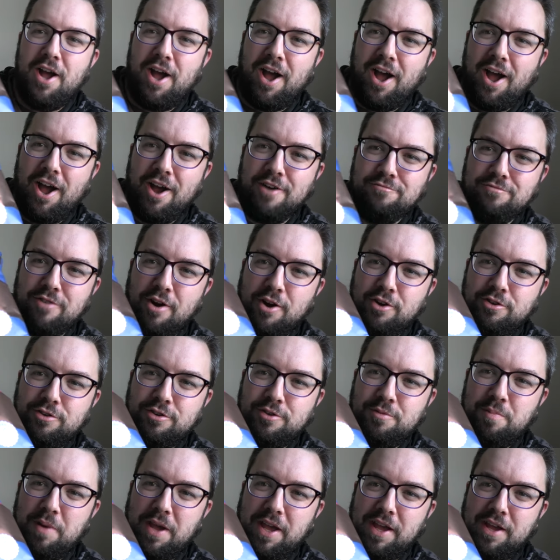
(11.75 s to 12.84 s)
Uh,
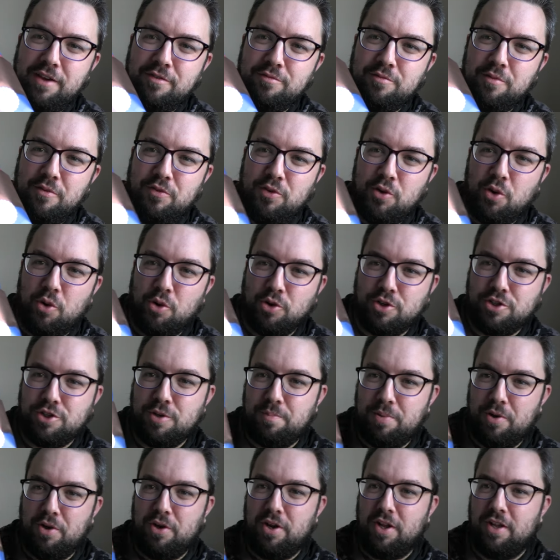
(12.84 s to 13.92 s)
roast beef with Yorkshire
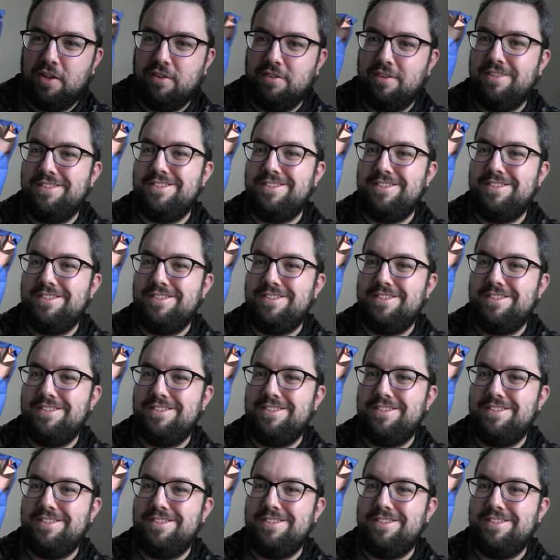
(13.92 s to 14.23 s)
puddings.